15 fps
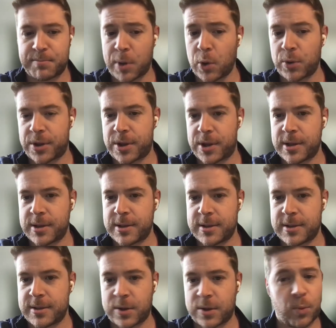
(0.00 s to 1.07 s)
both
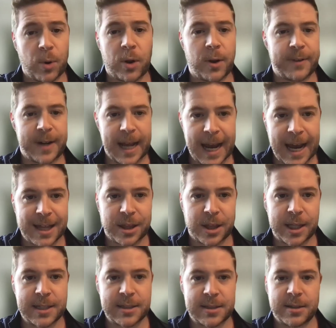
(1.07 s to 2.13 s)
the role of an
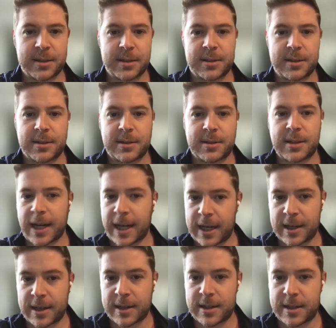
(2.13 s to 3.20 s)
athlete
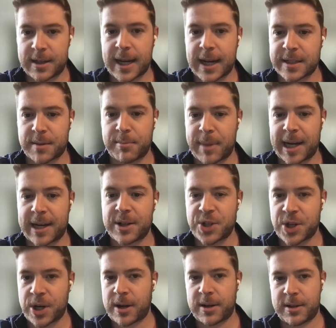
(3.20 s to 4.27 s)
and as a
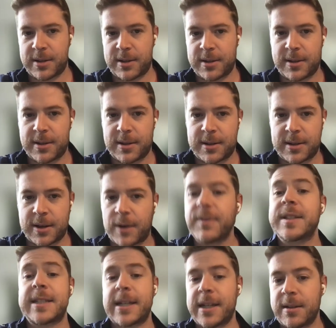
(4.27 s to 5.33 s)
manager of a
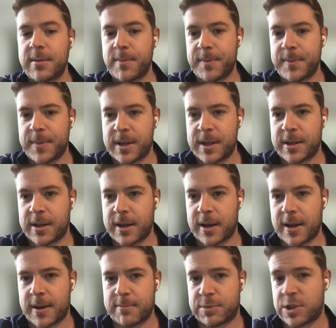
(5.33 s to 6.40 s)
team.
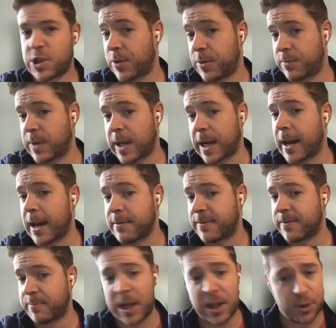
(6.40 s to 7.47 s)
So that
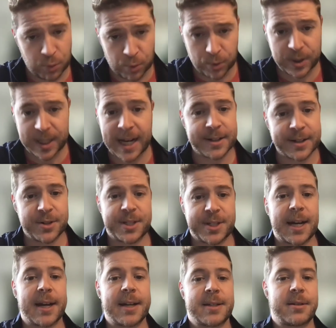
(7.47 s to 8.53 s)
I've been through the
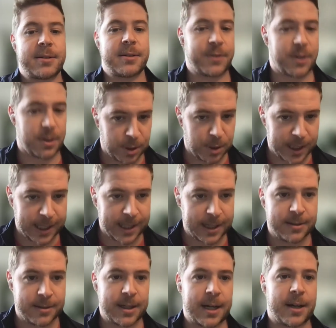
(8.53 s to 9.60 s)
exercise of completing
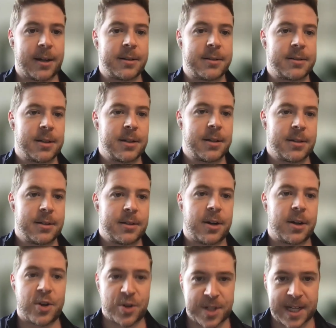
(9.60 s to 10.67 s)
it and
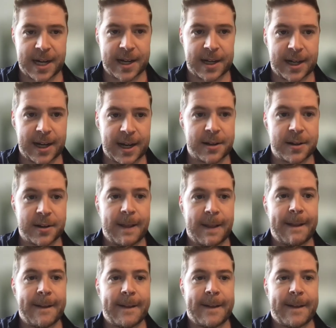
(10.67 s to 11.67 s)
understanding it.